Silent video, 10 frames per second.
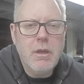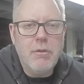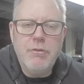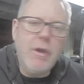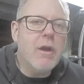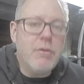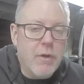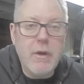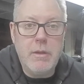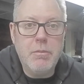Very,
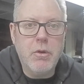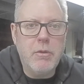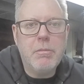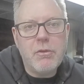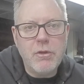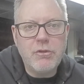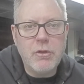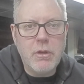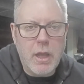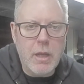very important
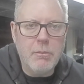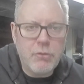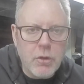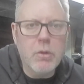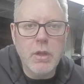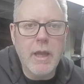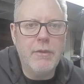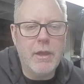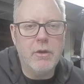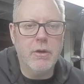position, and I'm so
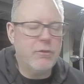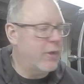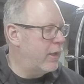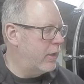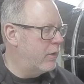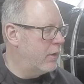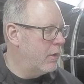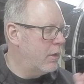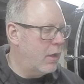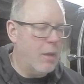glad that you're excited
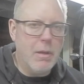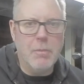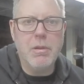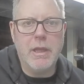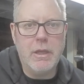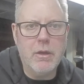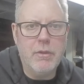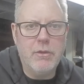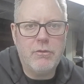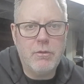about playing on
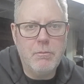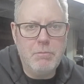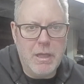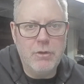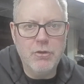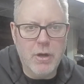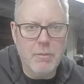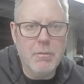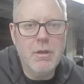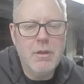this big
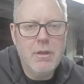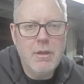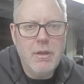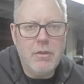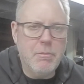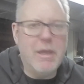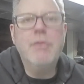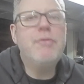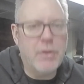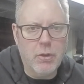drum, the
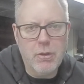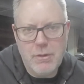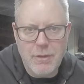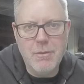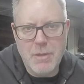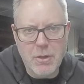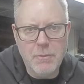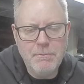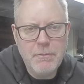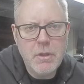big fiddle in the middle.